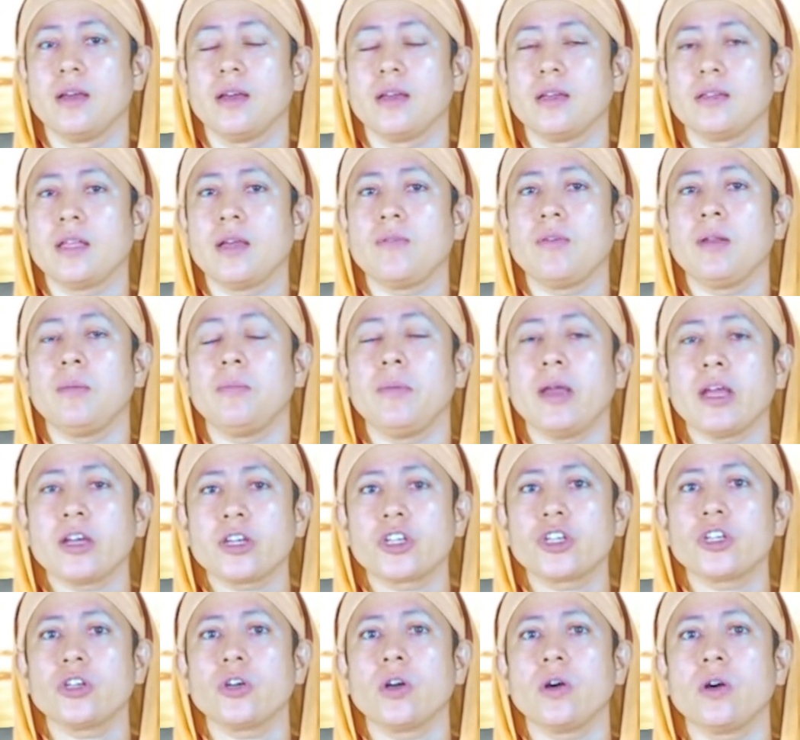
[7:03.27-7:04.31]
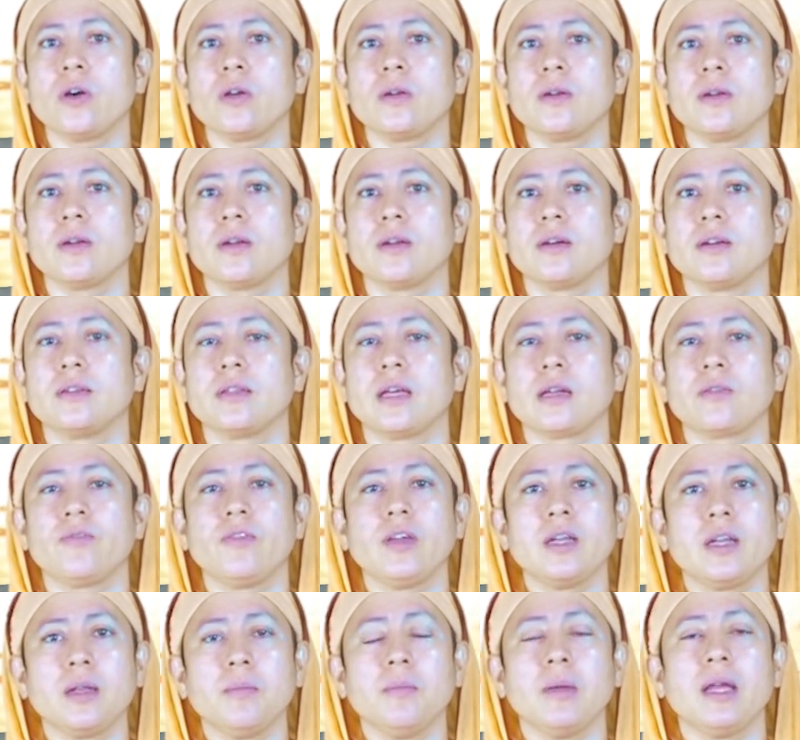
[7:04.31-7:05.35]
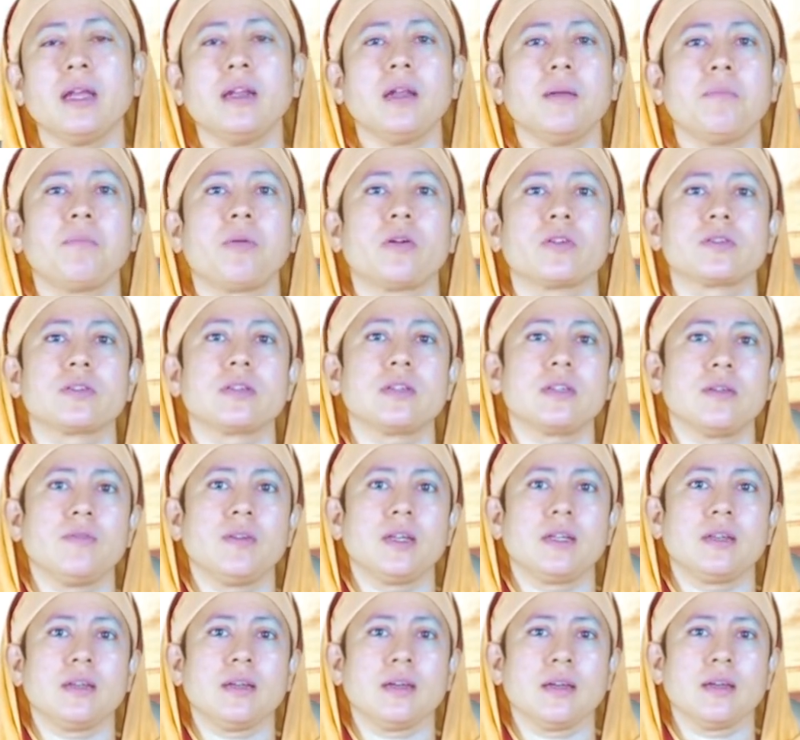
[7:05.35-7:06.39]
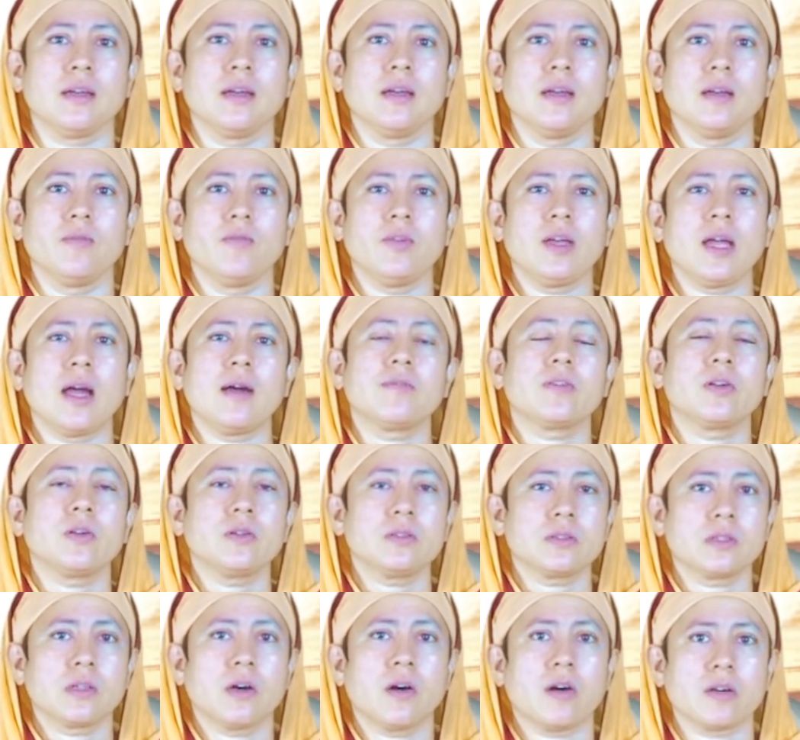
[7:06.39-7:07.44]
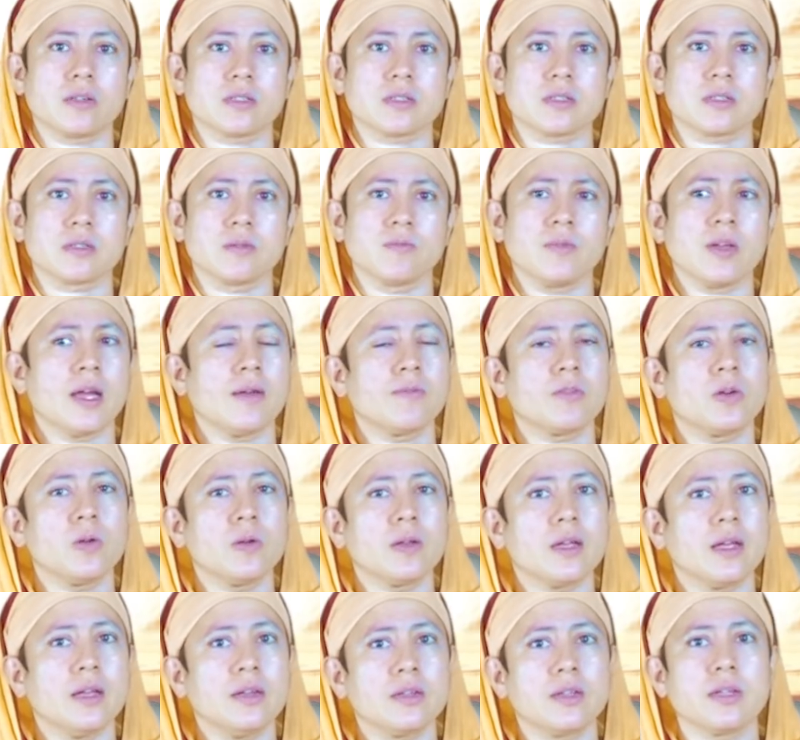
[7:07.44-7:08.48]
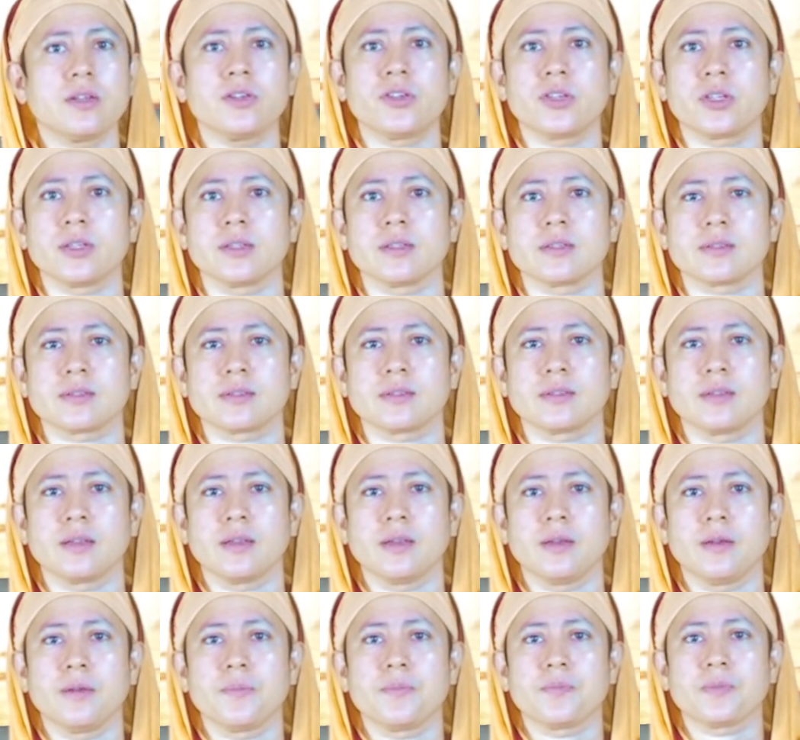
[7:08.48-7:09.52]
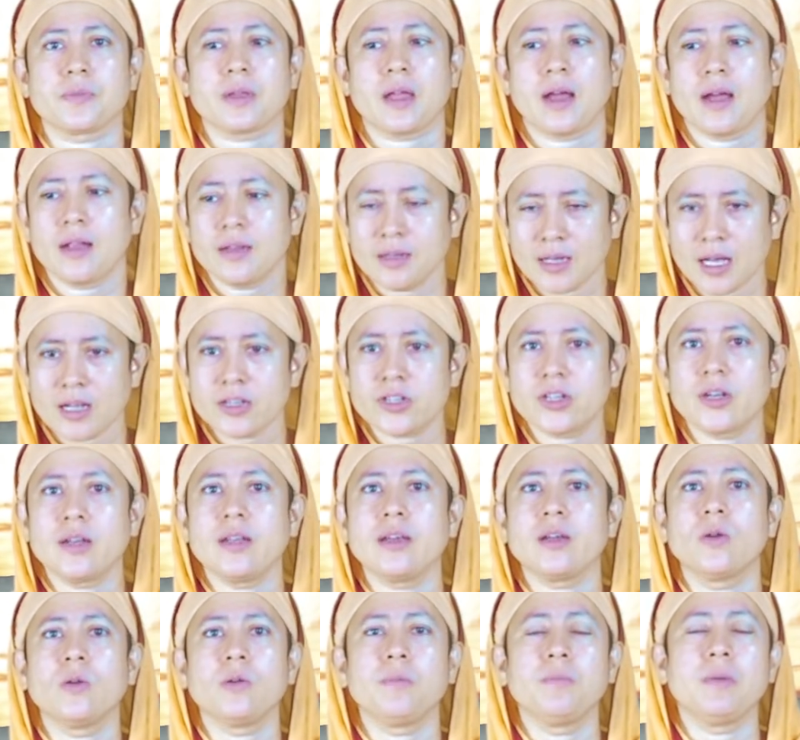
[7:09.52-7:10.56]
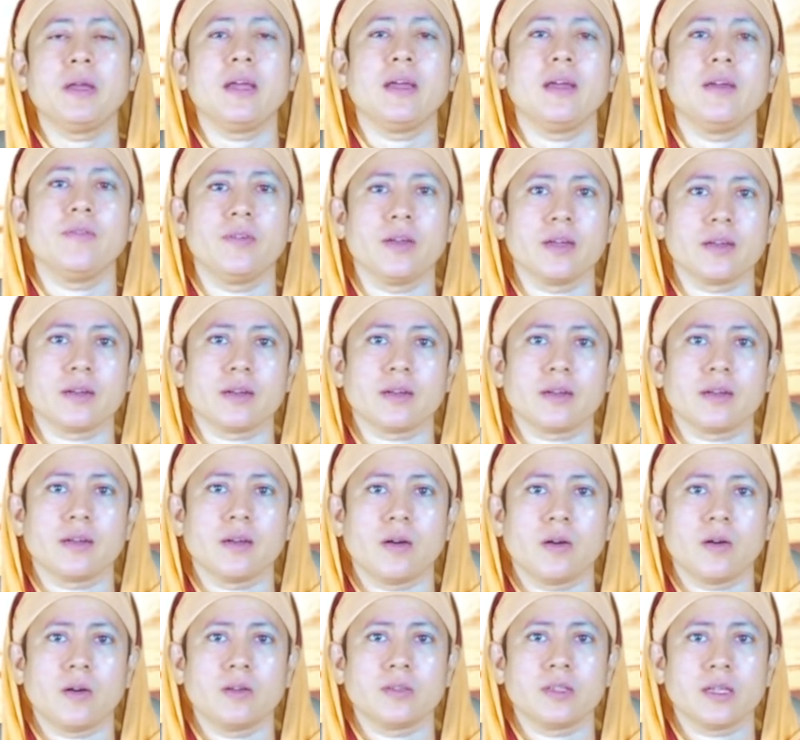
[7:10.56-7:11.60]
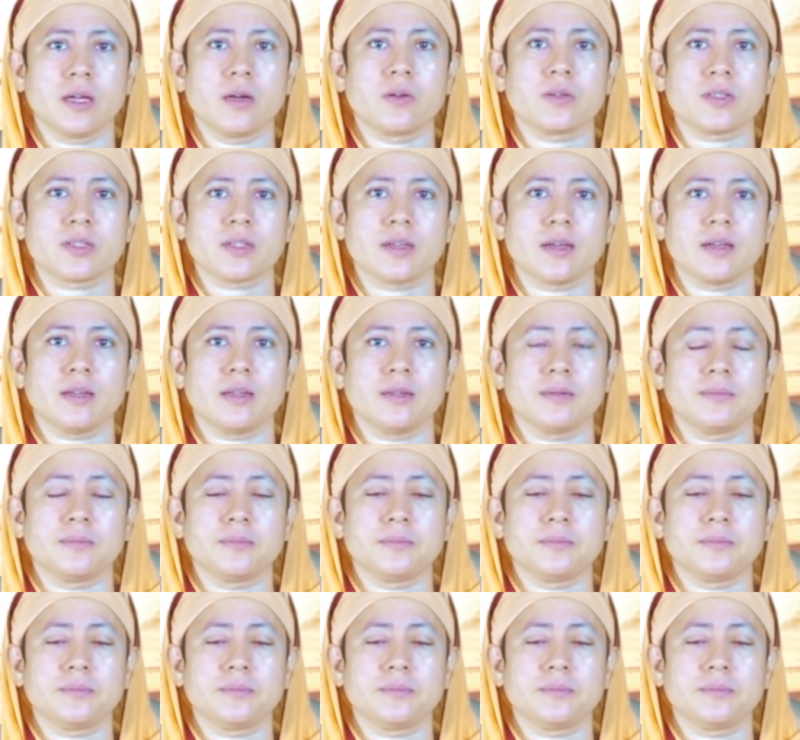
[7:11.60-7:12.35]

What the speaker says: They will make sure that we remain in positivity. We have good thoughts, we have good intentions, and naturally good behavior on the outside.